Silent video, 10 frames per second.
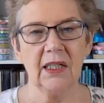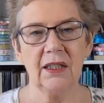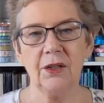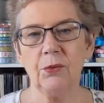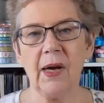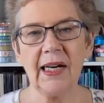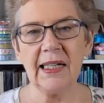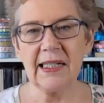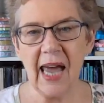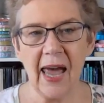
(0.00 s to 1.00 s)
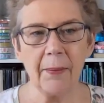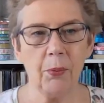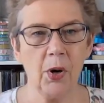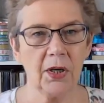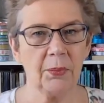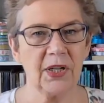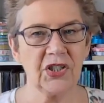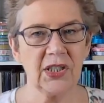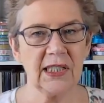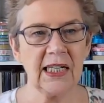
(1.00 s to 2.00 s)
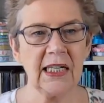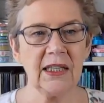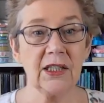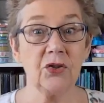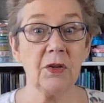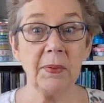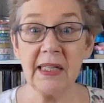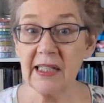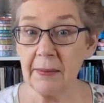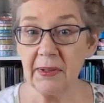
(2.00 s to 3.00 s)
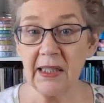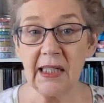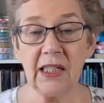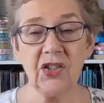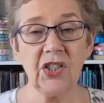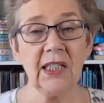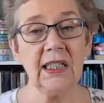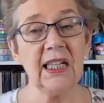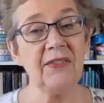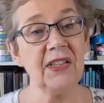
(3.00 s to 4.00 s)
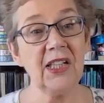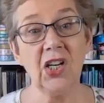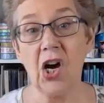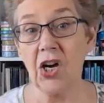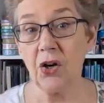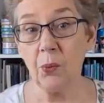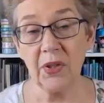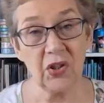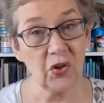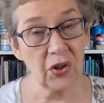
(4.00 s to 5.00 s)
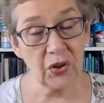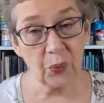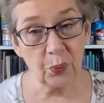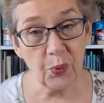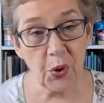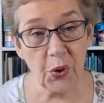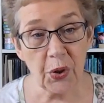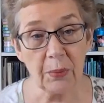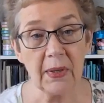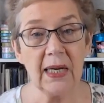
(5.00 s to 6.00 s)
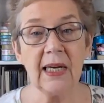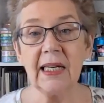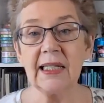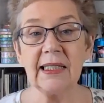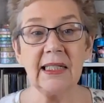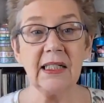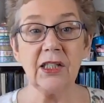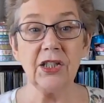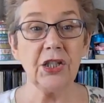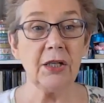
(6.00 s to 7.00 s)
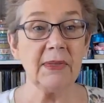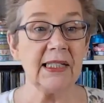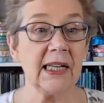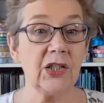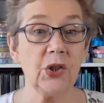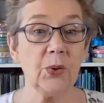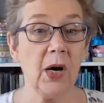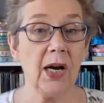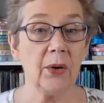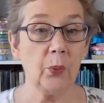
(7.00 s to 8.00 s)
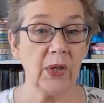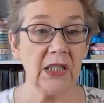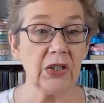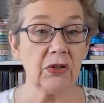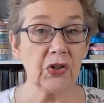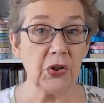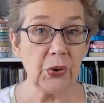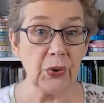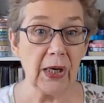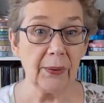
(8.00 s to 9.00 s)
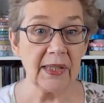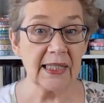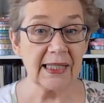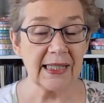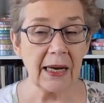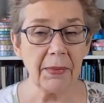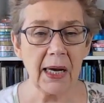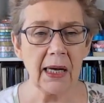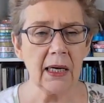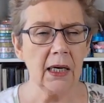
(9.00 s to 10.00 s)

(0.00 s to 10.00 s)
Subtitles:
The running tap while you brush your teeth, the dripping tap in the kitchen, leaving the light on when you're not in the room, setting the thermostat too high in winter and too low in summer,